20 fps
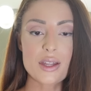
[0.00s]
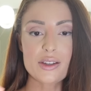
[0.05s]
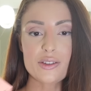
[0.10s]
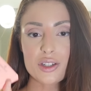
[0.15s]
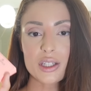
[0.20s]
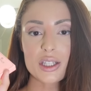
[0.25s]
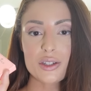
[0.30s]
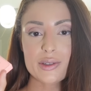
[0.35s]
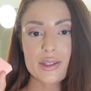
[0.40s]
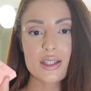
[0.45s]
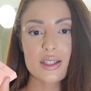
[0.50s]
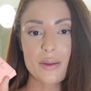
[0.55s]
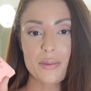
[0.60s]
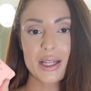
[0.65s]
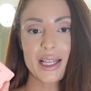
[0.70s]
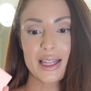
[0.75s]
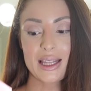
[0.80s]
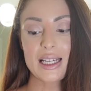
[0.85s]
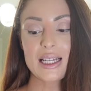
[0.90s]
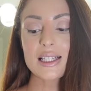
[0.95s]
usually use something
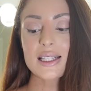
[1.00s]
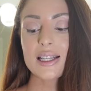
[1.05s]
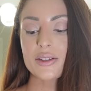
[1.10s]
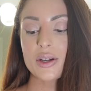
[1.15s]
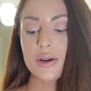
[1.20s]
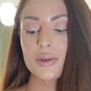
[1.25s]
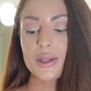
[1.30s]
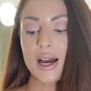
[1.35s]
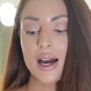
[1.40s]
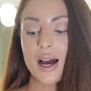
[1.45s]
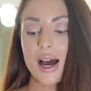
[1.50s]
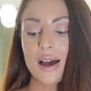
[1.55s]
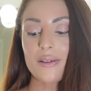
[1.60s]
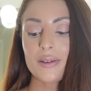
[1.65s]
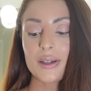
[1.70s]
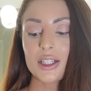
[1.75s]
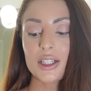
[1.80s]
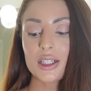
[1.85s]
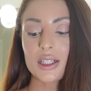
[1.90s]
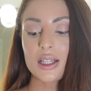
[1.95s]
like this. So yeah, I
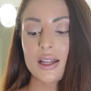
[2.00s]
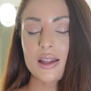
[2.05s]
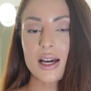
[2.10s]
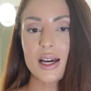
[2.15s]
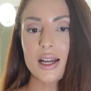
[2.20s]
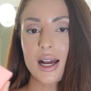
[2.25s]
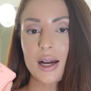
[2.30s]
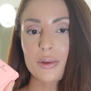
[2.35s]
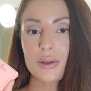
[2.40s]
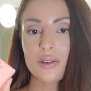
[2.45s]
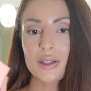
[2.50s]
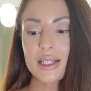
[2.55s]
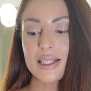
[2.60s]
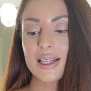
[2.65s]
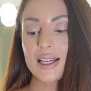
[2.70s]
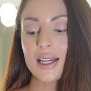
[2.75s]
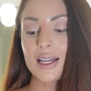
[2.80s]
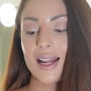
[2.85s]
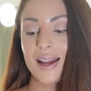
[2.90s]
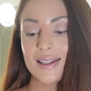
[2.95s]
figured that I would throw this
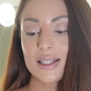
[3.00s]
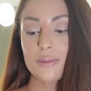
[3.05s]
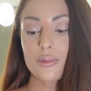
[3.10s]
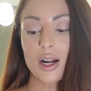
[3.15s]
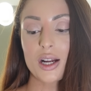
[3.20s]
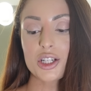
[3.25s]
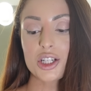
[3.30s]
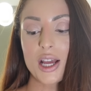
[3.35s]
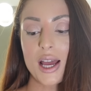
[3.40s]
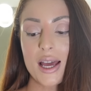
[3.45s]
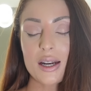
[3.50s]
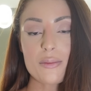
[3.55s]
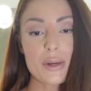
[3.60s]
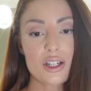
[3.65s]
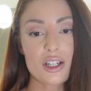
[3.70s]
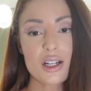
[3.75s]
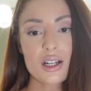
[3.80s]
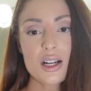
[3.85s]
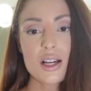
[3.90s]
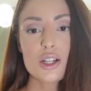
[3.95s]
in. It has a brush and a
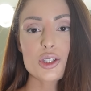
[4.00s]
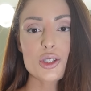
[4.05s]
mirror.